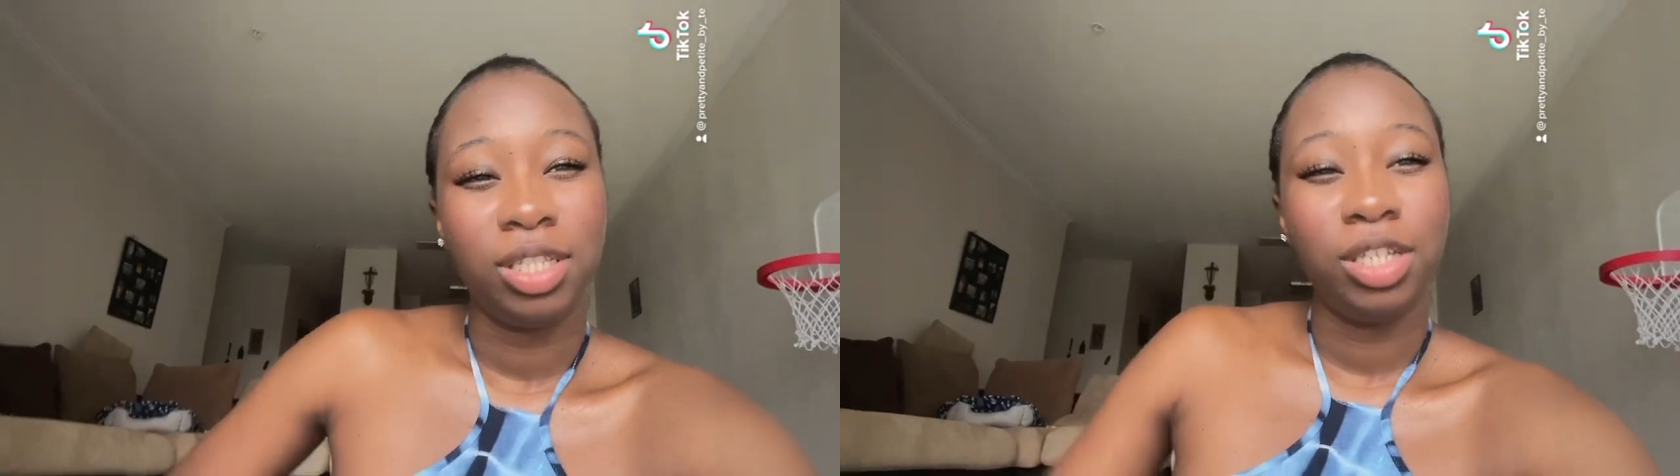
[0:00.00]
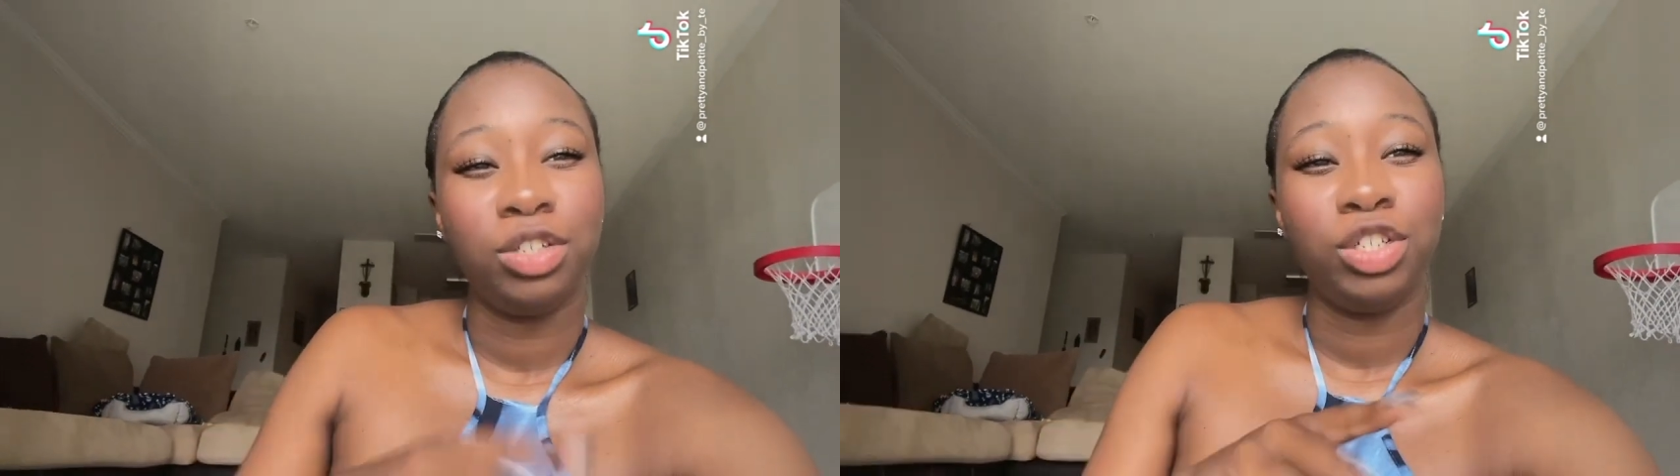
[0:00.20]

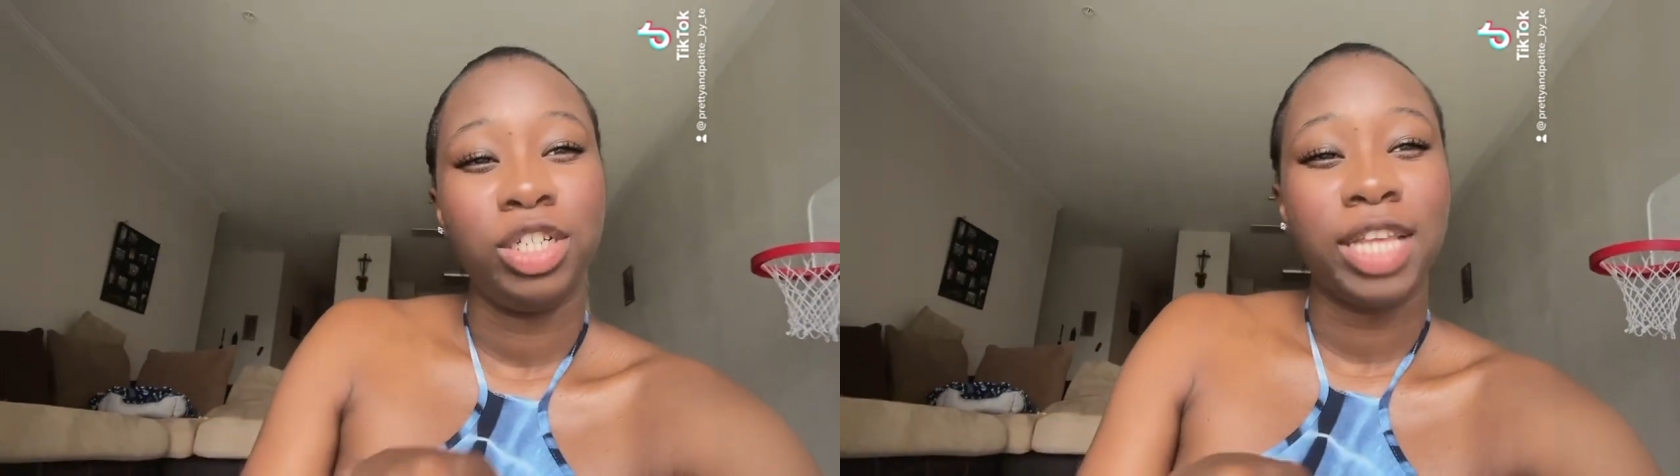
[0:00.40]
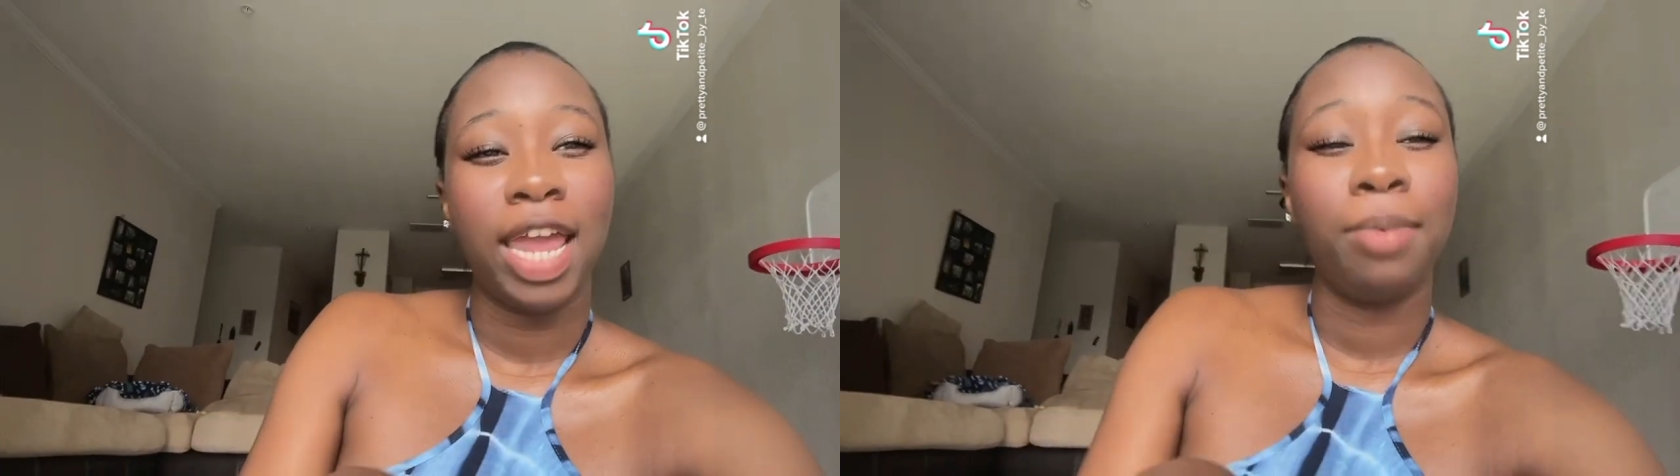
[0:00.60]
till
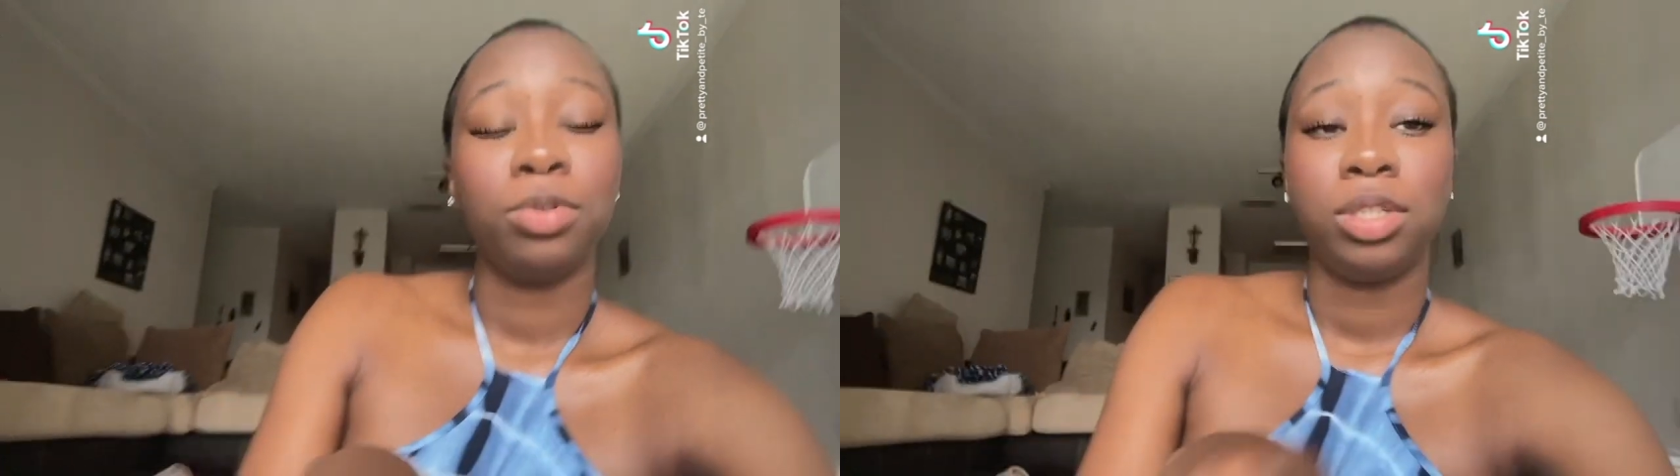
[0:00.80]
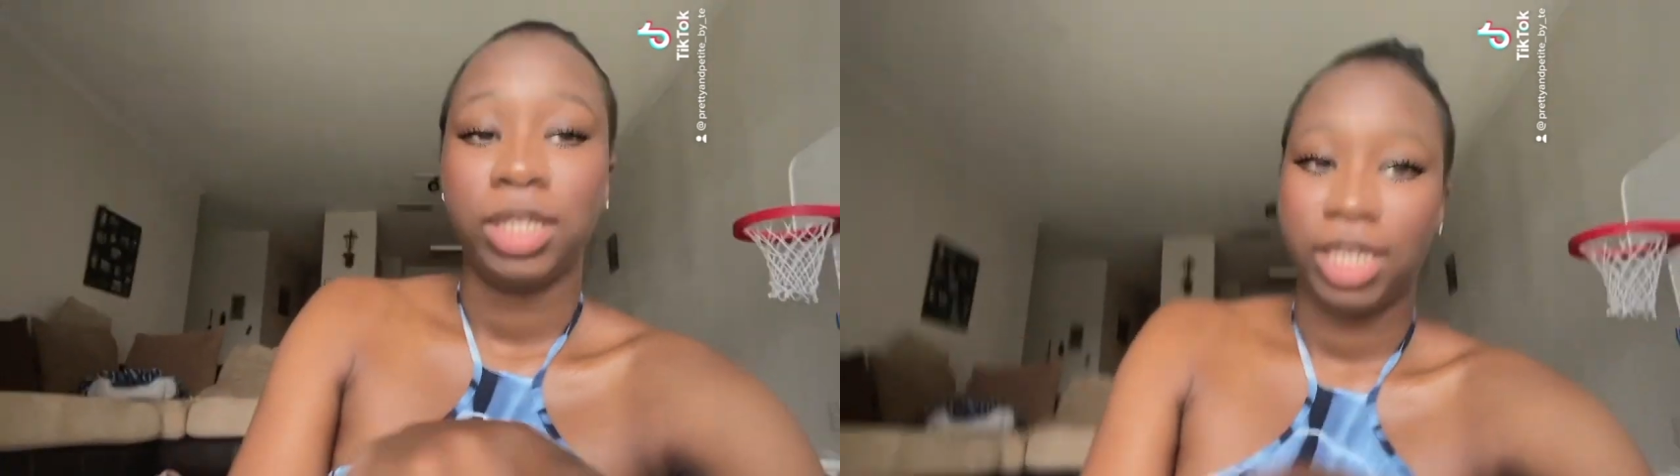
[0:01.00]
she's
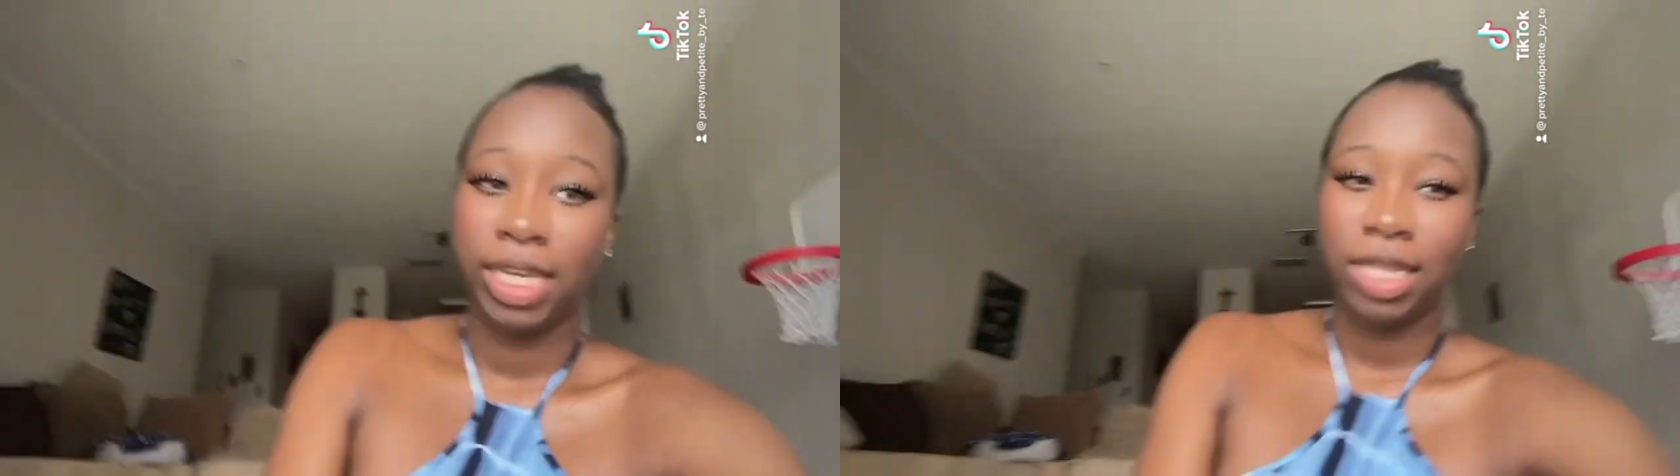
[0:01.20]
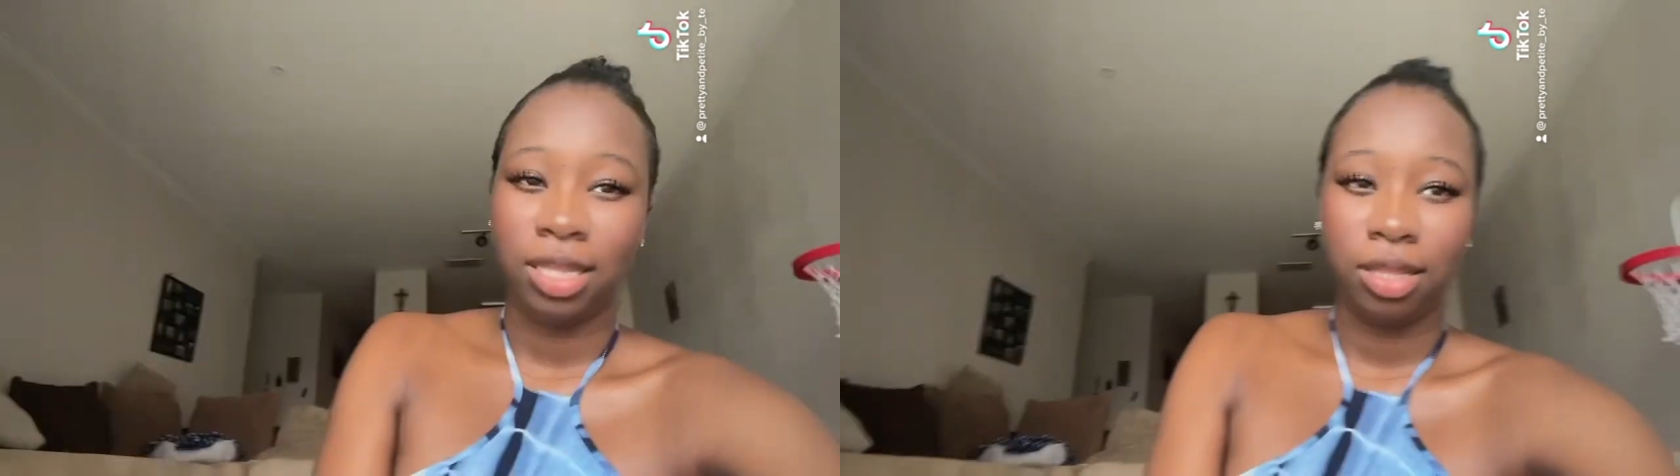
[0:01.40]
able to
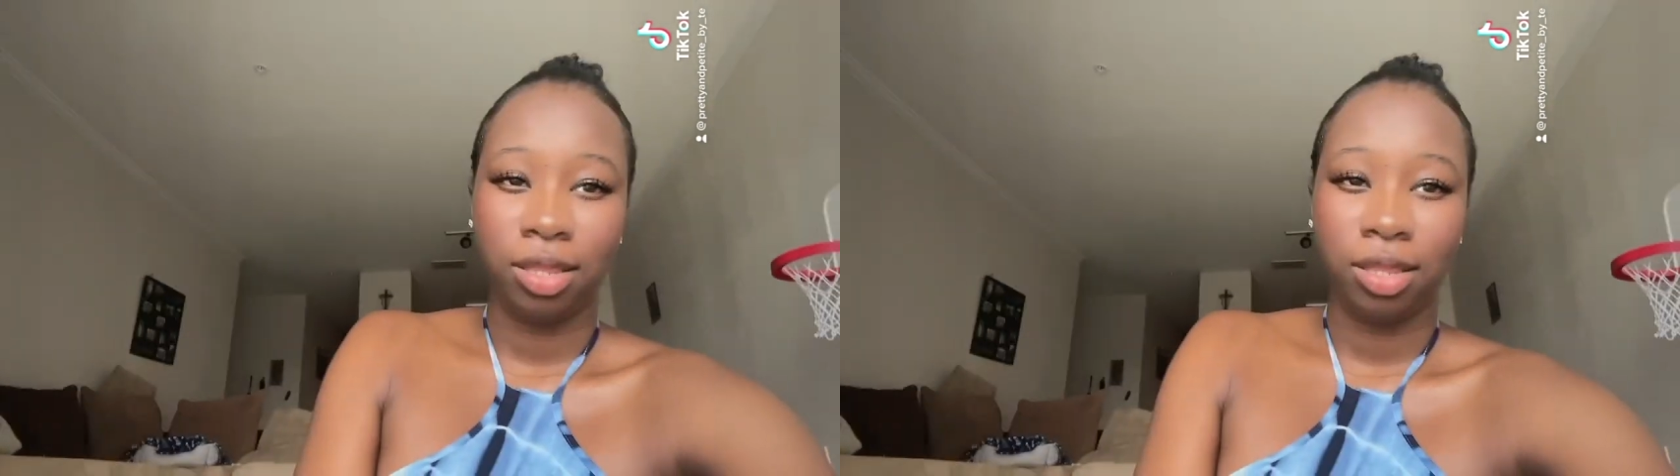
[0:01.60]
get